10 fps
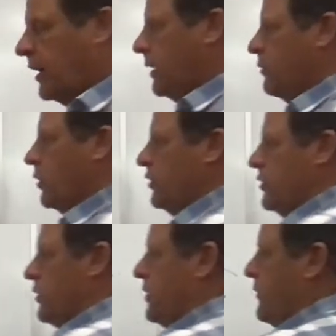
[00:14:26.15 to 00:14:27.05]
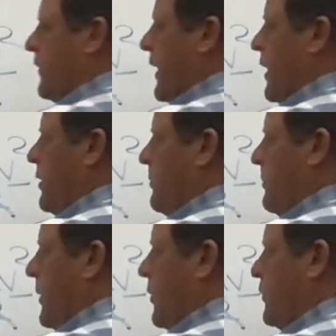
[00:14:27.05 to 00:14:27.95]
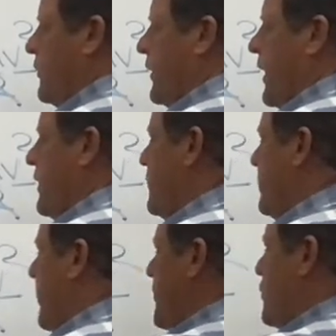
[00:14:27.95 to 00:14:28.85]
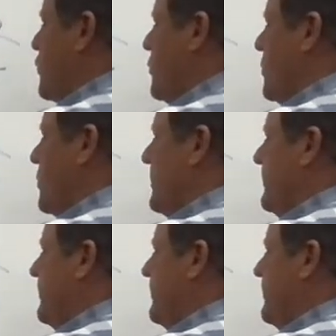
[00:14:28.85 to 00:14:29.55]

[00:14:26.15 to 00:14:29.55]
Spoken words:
I'm going to divide both sides by 2.